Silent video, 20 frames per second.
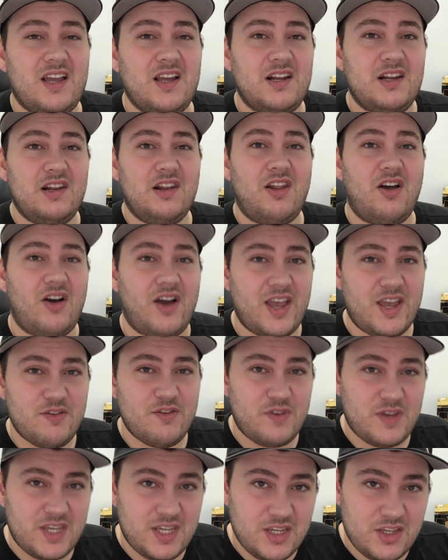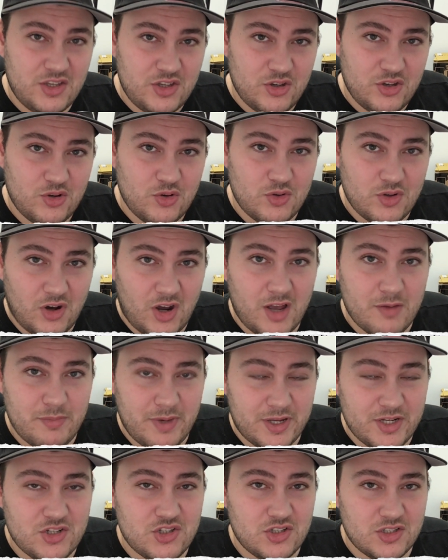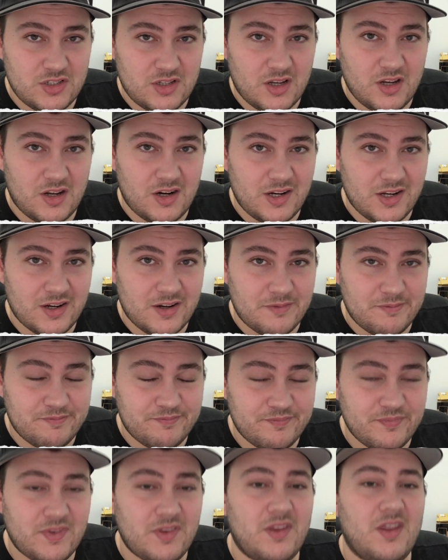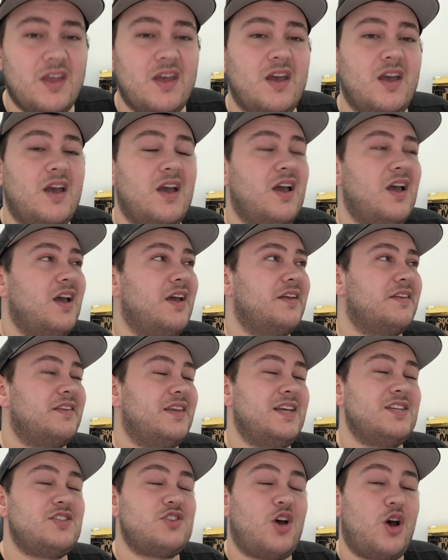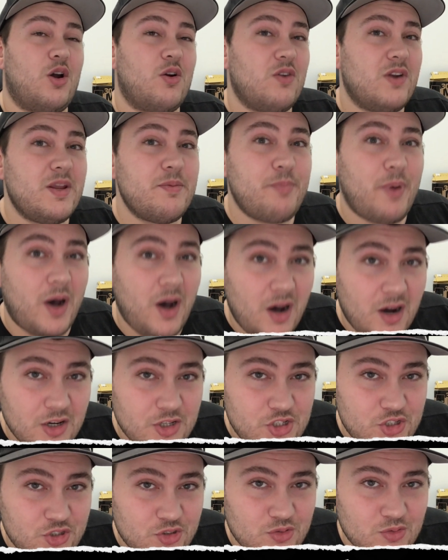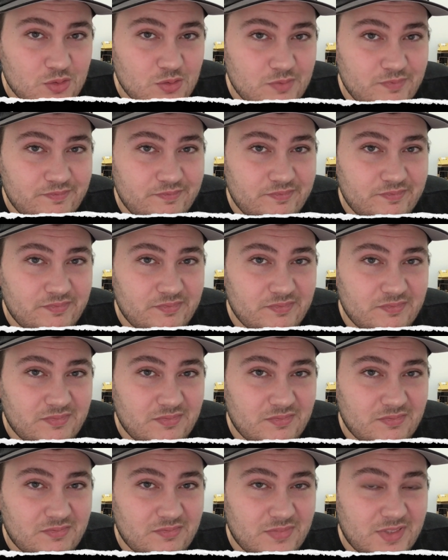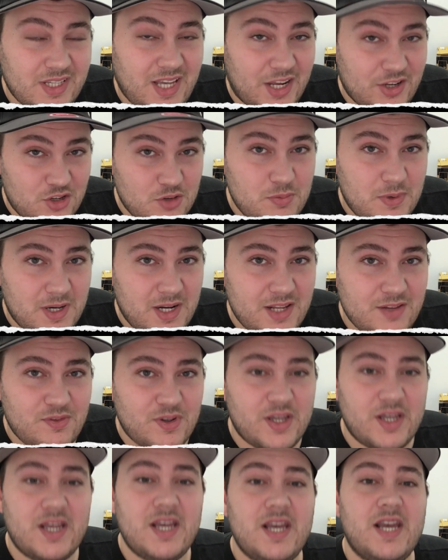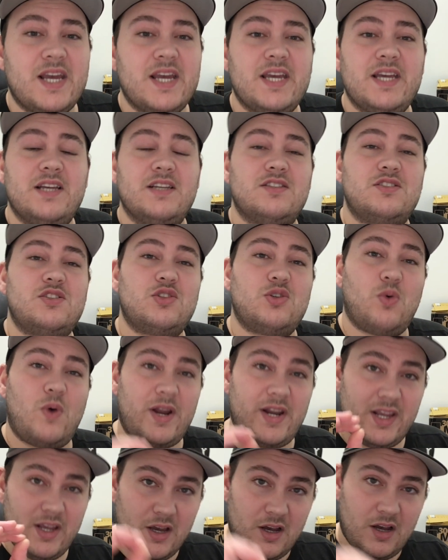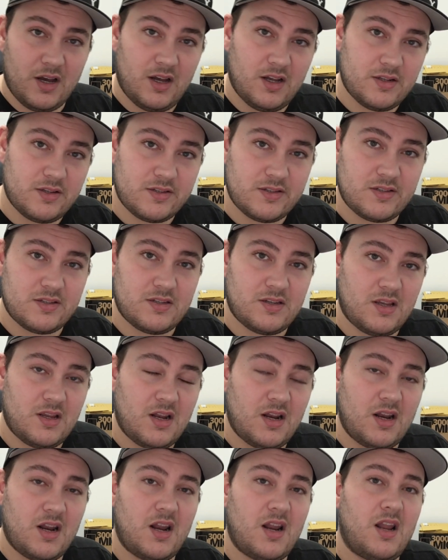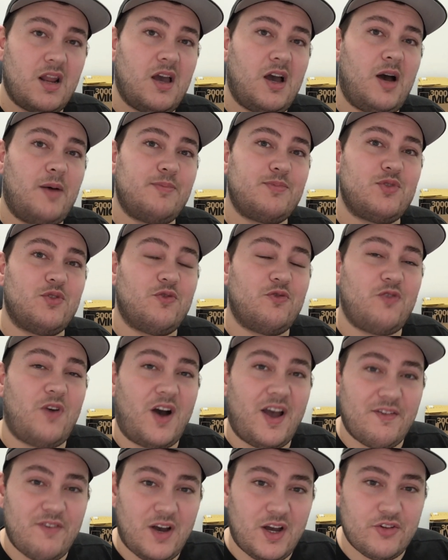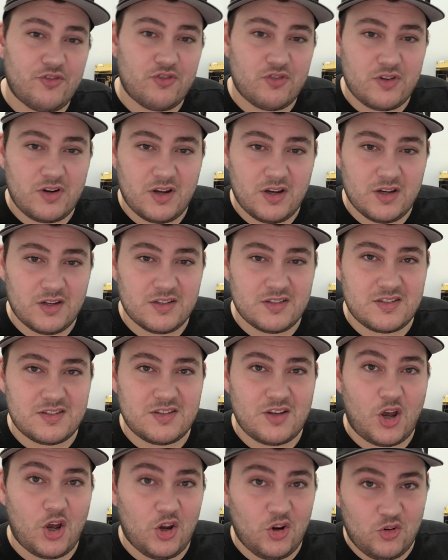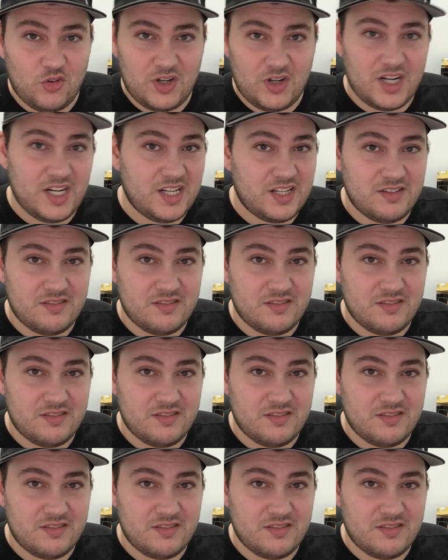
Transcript: Live EQ that I mentioned earlier, it's only partial. Can you believe it? It's 20 Hertz up to 500 Hertz only.